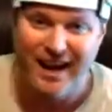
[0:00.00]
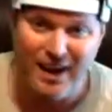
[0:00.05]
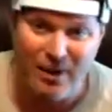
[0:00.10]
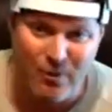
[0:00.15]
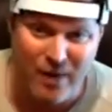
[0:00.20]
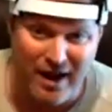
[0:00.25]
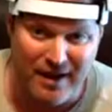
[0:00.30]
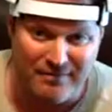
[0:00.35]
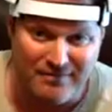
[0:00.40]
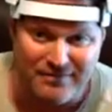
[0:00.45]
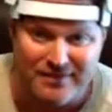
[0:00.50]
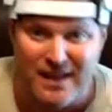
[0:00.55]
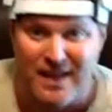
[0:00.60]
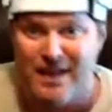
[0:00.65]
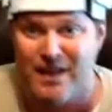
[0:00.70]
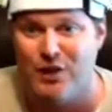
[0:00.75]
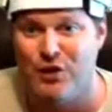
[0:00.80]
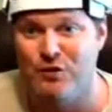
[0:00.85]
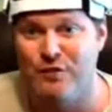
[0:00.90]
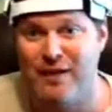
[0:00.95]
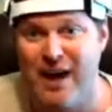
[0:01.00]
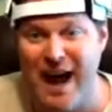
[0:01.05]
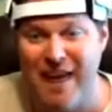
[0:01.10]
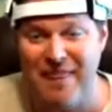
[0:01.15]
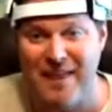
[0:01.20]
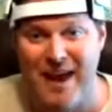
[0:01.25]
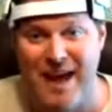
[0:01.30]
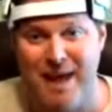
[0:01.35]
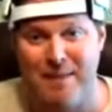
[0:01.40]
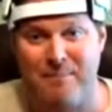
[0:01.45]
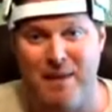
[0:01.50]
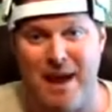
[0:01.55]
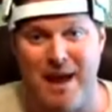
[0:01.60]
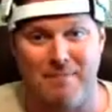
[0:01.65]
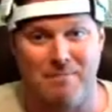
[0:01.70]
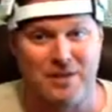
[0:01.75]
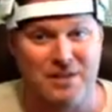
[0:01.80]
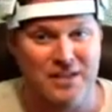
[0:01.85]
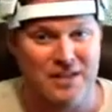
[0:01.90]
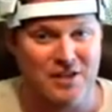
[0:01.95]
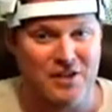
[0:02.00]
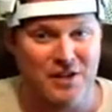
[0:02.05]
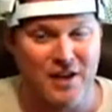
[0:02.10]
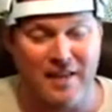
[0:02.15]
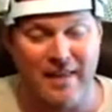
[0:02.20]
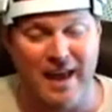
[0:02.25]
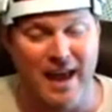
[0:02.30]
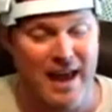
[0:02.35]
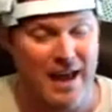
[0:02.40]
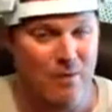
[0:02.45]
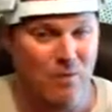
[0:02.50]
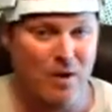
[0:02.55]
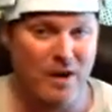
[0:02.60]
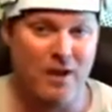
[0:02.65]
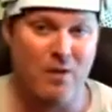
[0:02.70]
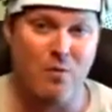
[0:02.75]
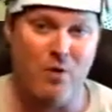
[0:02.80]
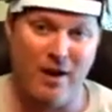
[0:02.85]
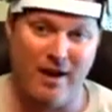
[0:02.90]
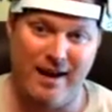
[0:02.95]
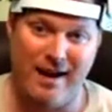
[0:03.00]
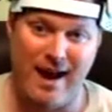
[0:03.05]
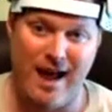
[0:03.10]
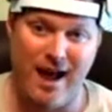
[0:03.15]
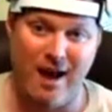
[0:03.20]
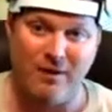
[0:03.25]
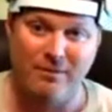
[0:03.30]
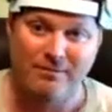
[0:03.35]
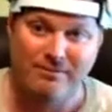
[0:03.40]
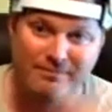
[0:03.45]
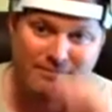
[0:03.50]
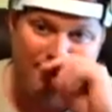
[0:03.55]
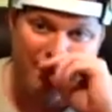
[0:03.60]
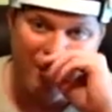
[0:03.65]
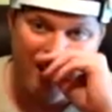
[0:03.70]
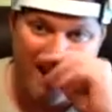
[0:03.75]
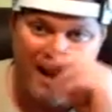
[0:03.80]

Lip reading: Anyway, you've got the headband positioned on the head where you want it now,